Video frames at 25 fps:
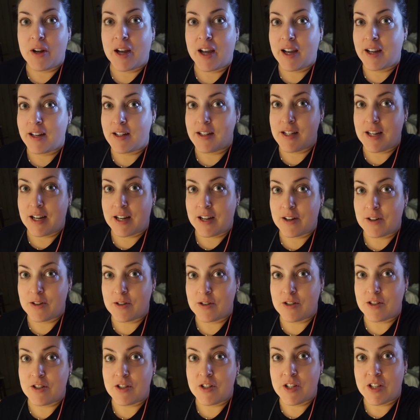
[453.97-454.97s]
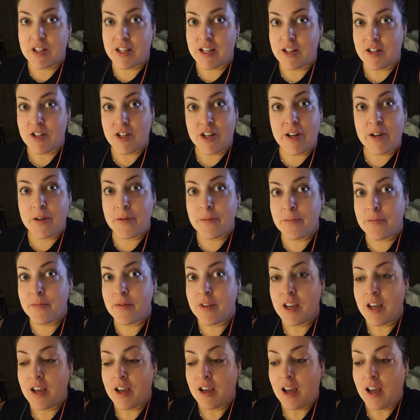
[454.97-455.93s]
head down to the gym.